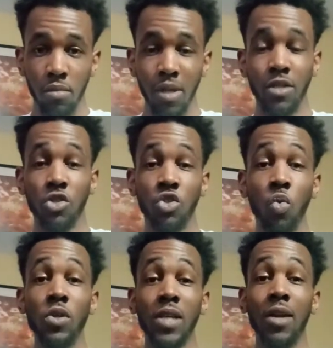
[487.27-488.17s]
That's a
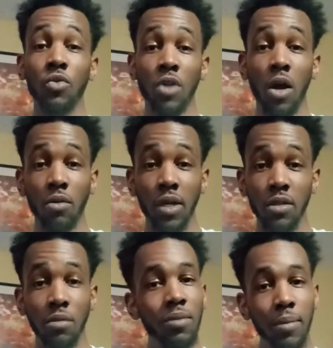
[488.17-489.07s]
suicidal thought. Let
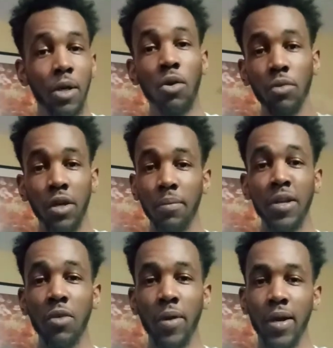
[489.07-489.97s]
me go and get them
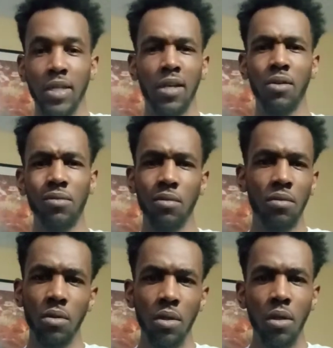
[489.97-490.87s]
anyway, because I know
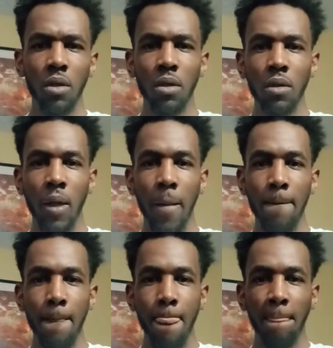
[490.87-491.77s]

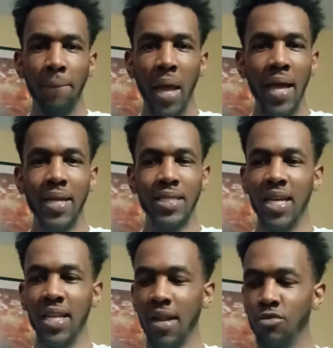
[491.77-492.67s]
I ain't
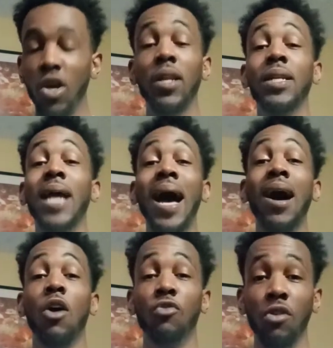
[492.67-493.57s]
saying that I'm trying to die
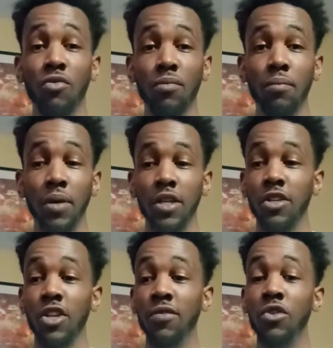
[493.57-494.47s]
off of them, but
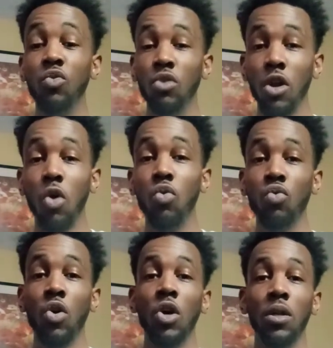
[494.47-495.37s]
if you know
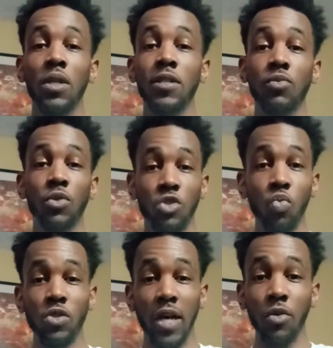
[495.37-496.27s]
this is what
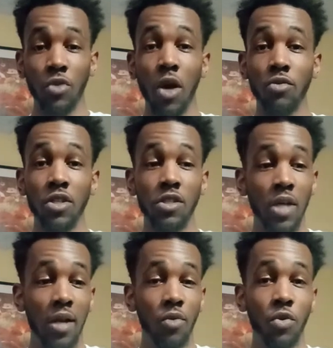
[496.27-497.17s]
suicidal thought, this is
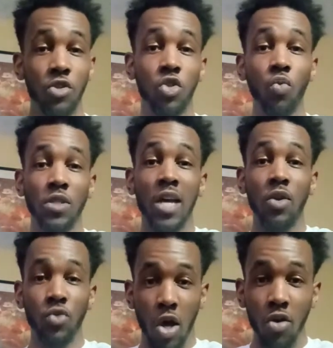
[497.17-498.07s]
kind of what a
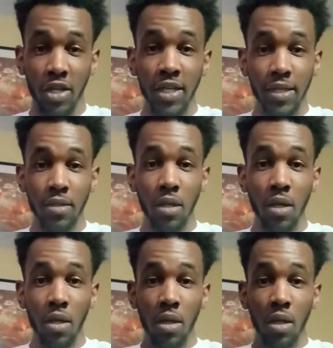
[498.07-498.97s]
suicidal thought is.
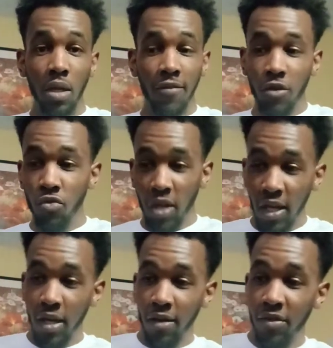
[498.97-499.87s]
If you
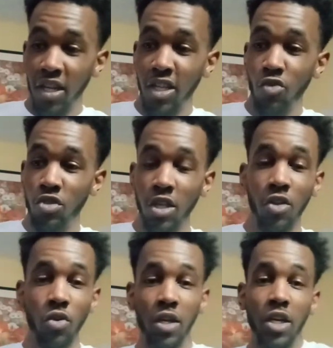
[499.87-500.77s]
think of it and you
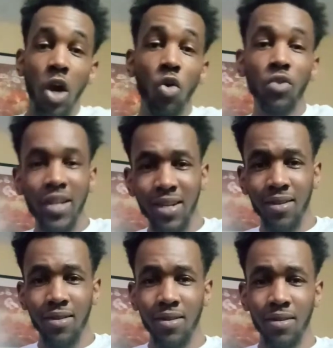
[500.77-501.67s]
still condone in it,
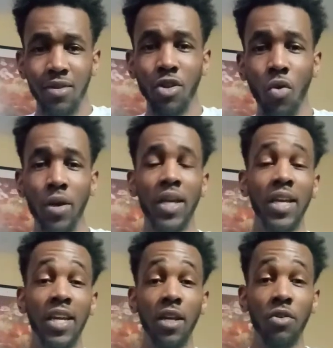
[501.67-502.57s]
knowing it
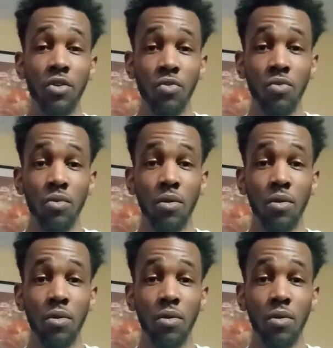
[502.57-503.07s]
can kill you,